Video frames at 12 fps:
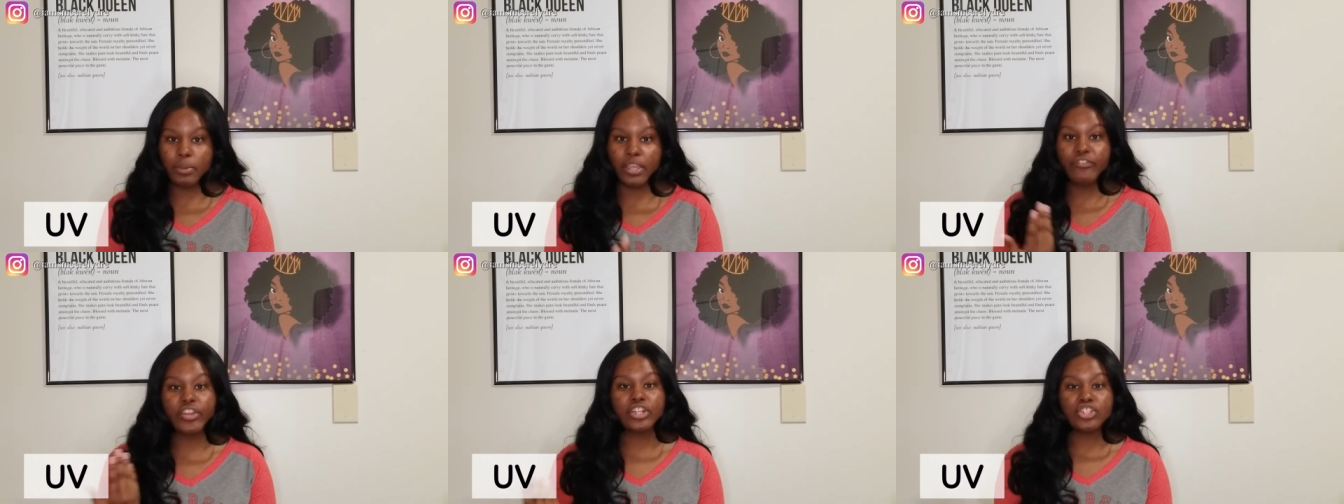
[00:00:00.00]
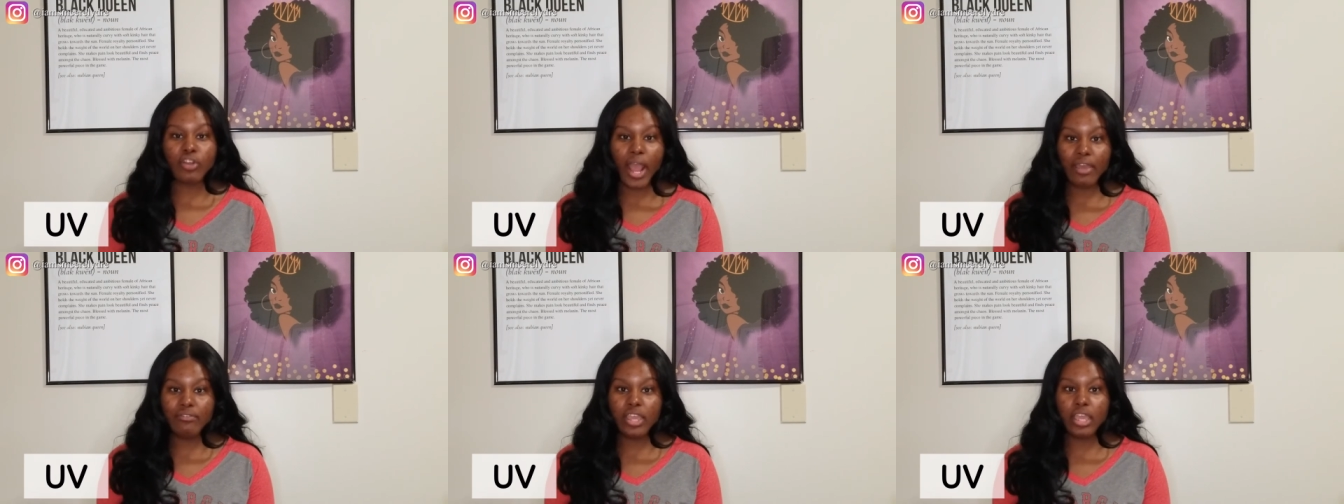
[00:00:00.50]
but if you're
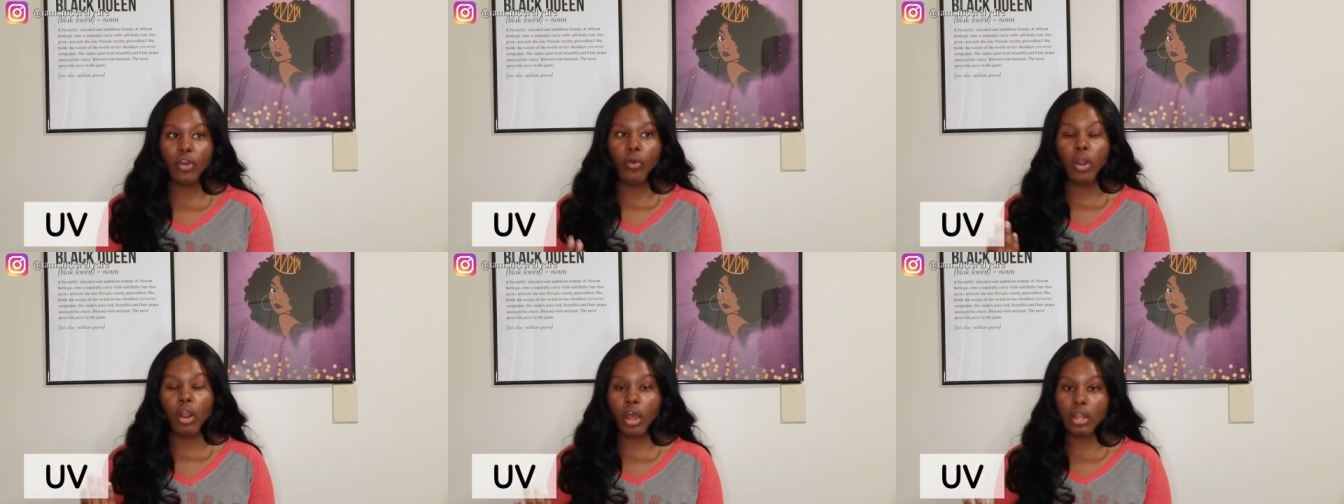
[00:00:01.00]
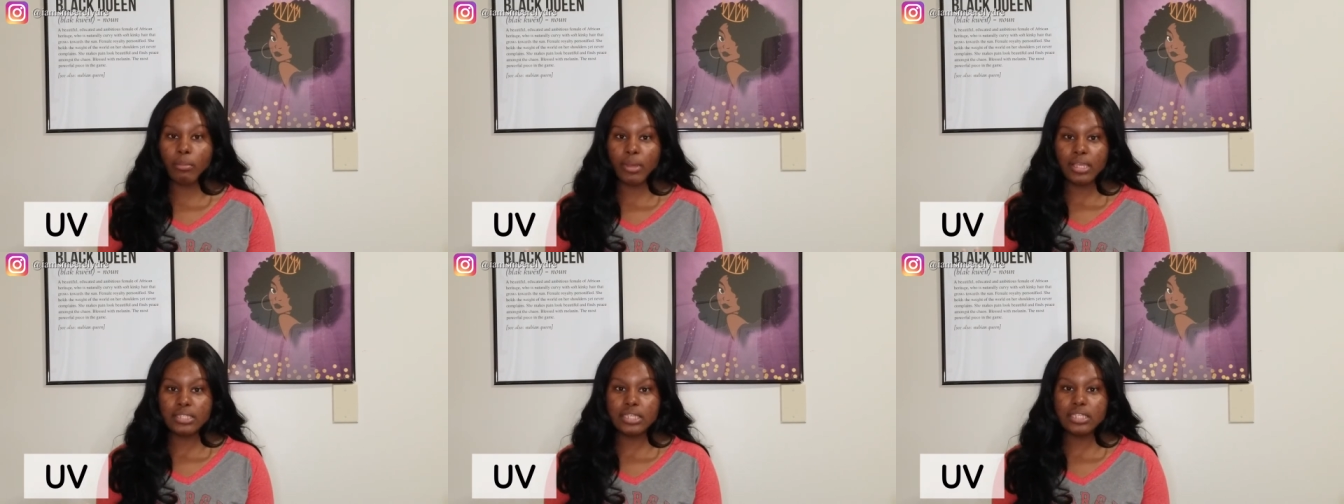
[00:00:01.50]
driving or on a
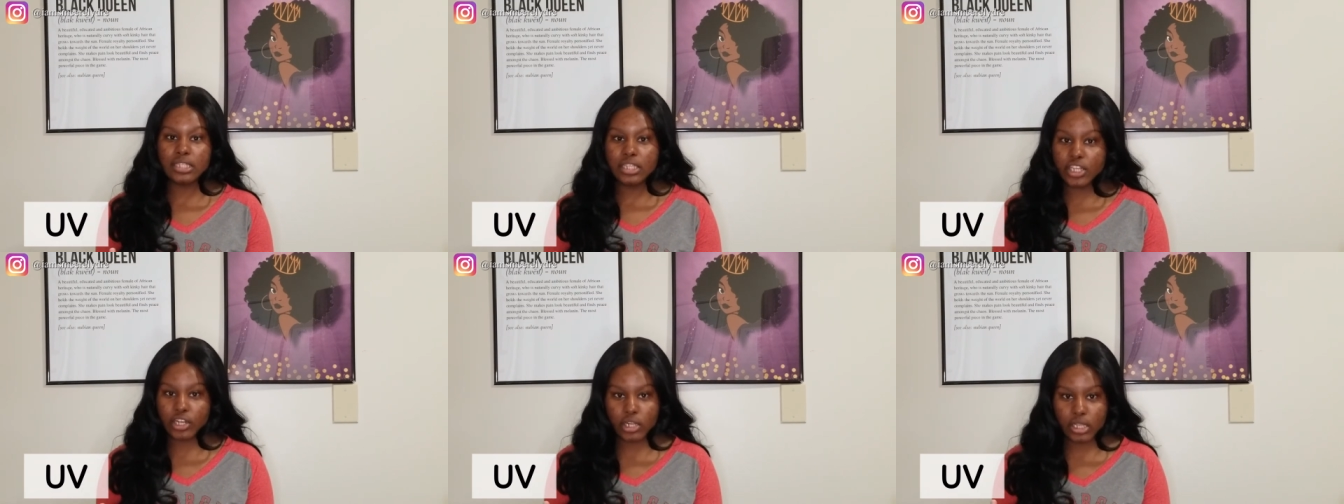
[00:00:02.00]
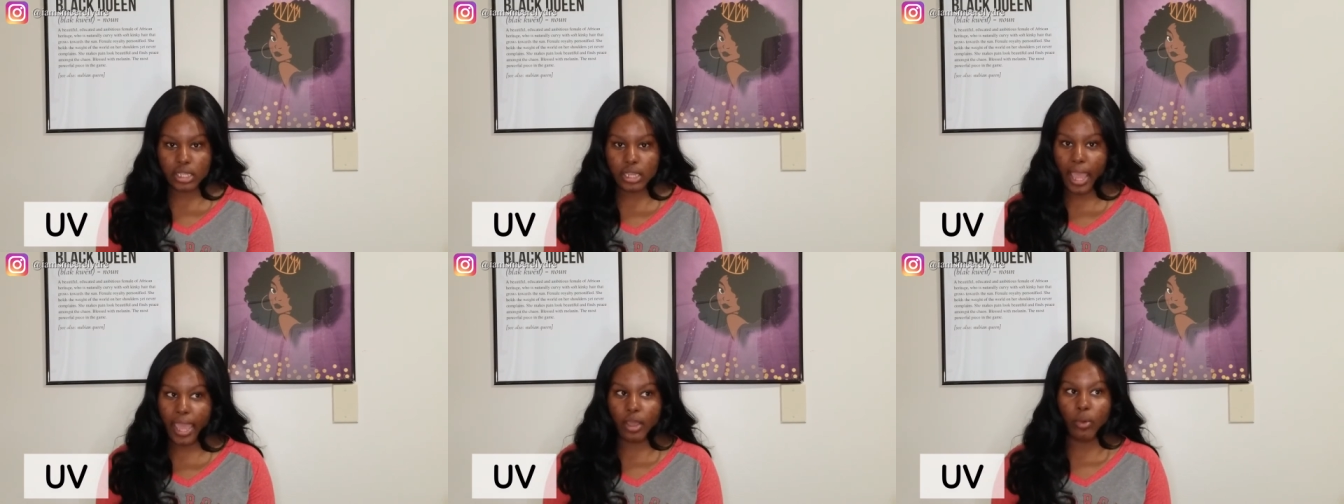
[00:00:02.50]
bus, it's literally
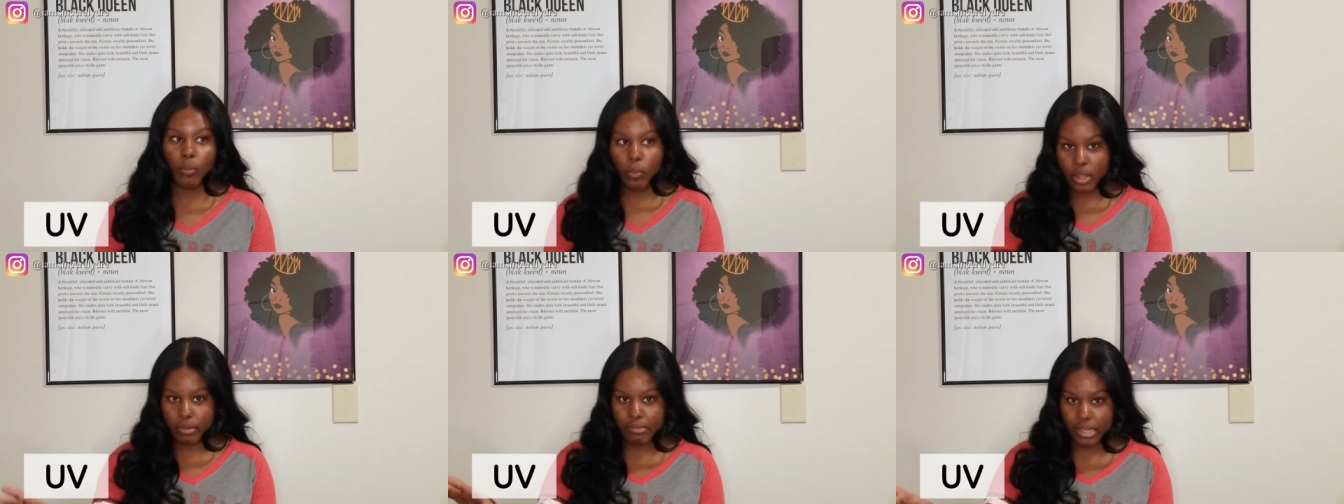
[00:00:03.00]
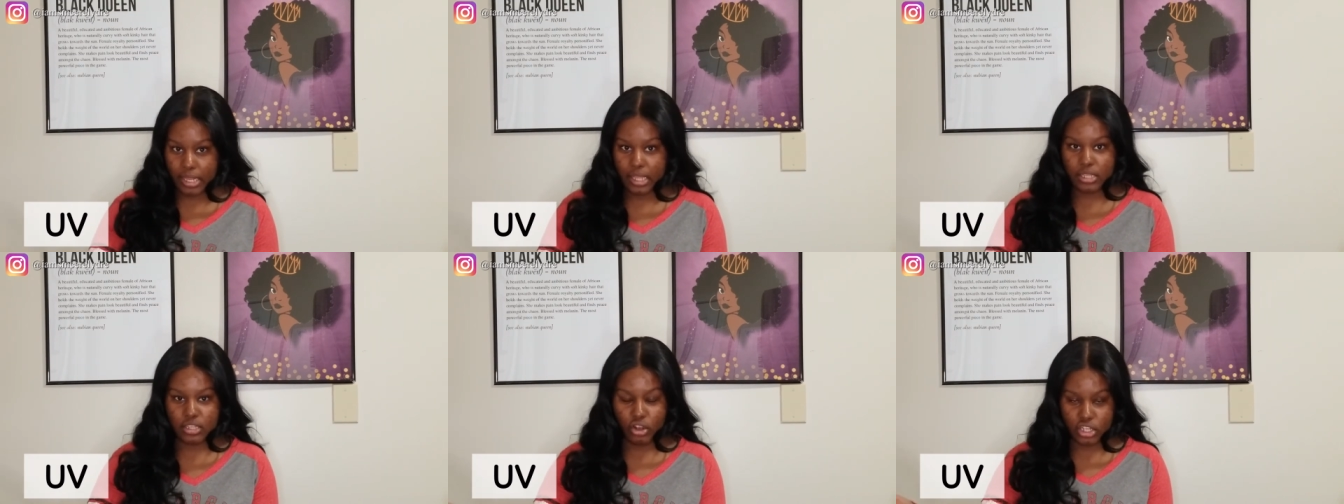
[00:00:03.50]
like one minute
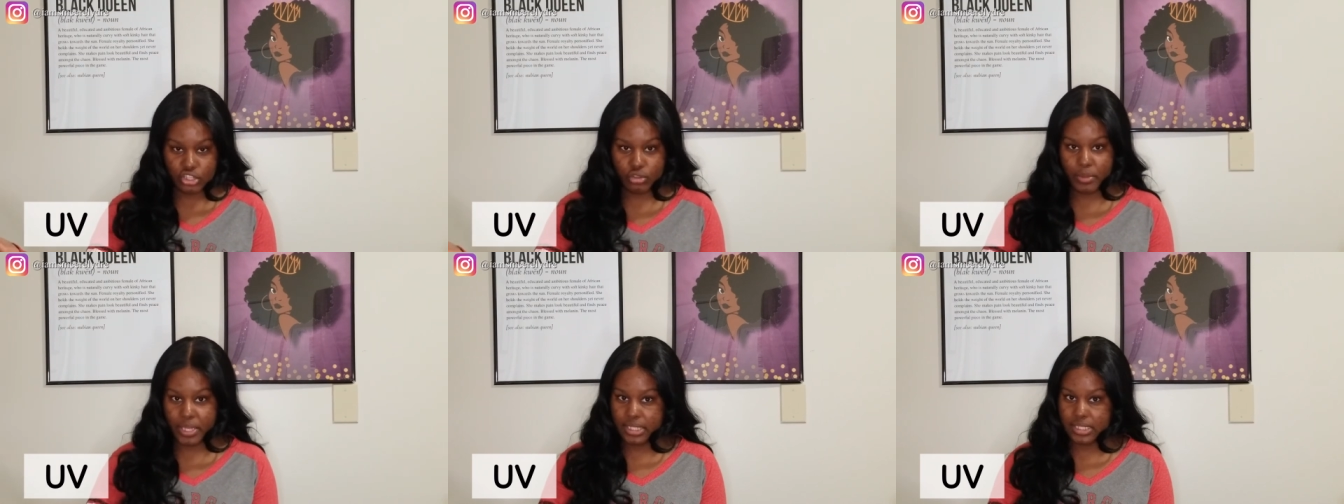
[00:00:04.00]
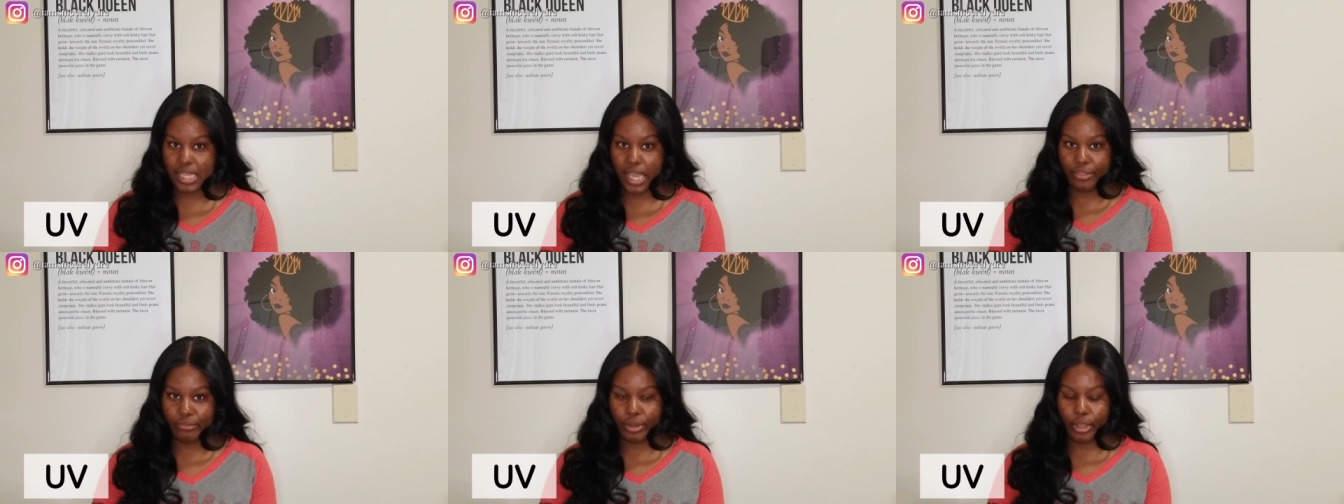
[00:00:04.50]
or two minutes
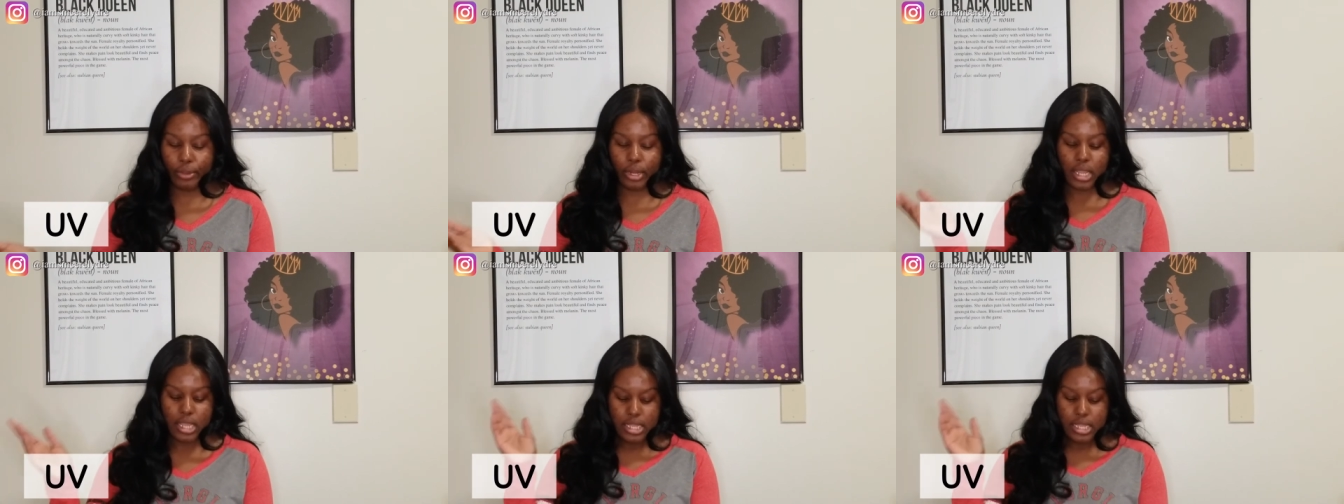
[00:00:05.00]
down the road.